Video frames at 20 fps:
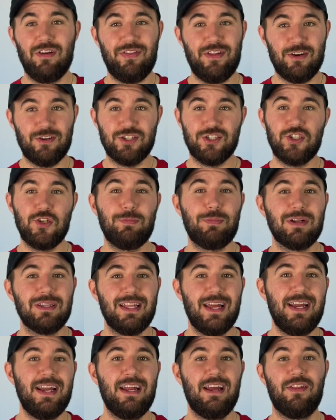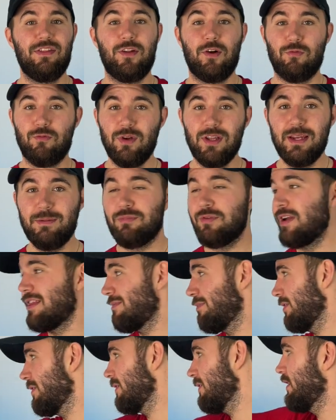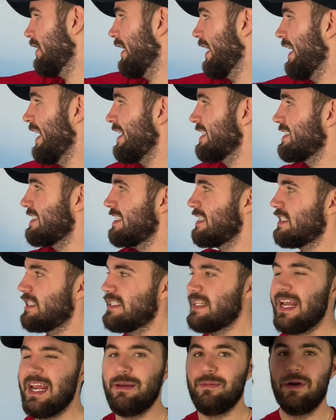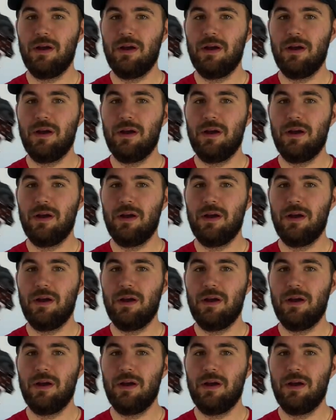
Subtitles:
they're super light, they're really breathable. It has this same